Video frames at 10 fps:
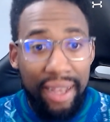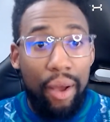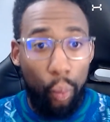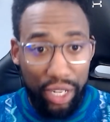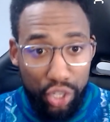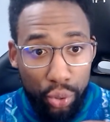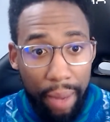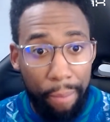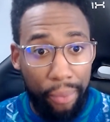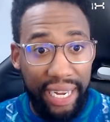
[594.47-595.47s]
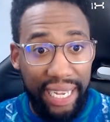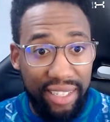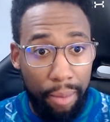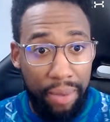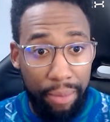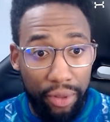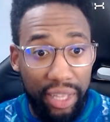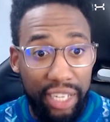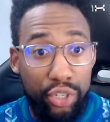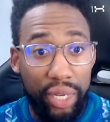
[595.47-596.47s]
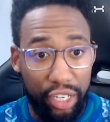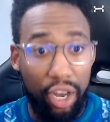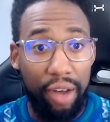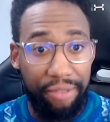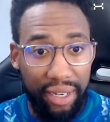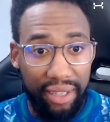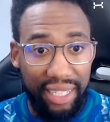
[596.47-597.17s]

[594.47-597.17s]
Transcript: Once you can bring in some people that you can confidently